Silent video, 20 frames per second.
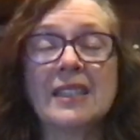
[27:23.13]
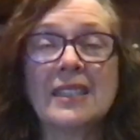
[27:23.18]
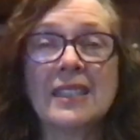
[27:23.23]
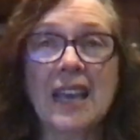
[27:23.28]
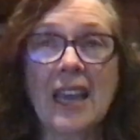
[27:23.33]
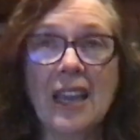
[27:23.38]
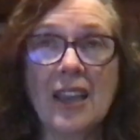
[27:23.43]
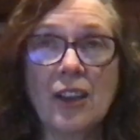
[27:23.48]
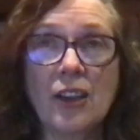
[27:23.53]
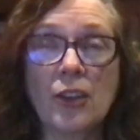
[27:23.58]

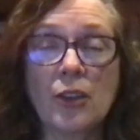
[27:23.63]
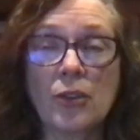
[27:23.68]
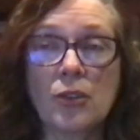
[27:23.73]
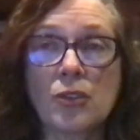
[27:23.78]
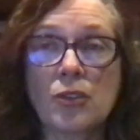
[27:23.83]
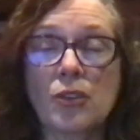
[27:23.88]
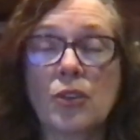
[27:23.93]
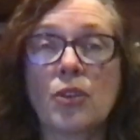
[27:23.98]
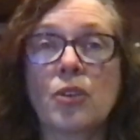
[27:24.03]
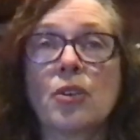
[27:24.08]

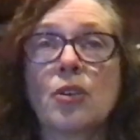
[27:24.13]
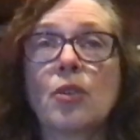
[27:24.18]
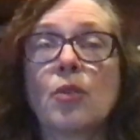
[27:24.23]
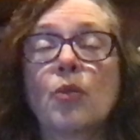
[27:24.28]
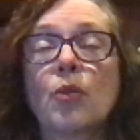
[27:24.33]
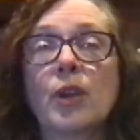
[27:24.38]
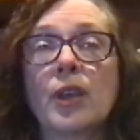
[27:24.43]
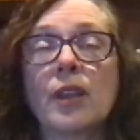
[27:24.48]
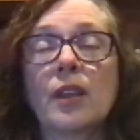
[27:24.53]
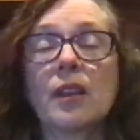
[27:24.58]
diagnosed her
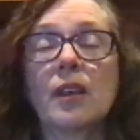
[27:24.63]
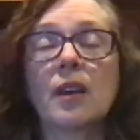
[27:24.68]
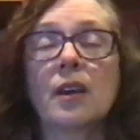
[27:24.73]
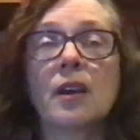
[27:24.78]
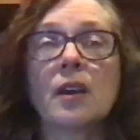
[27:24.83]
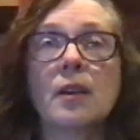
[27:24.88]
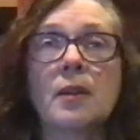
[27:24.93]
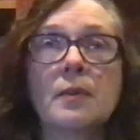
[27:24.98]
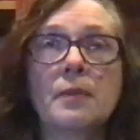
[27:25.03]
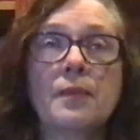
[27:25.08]
with
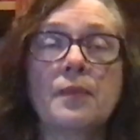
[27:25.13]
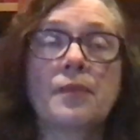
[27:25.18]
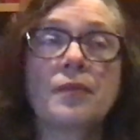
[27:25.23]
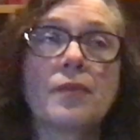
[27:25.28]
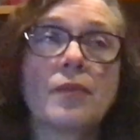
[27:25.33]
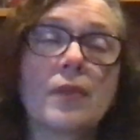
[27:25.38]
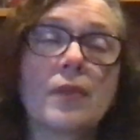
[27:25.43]
um,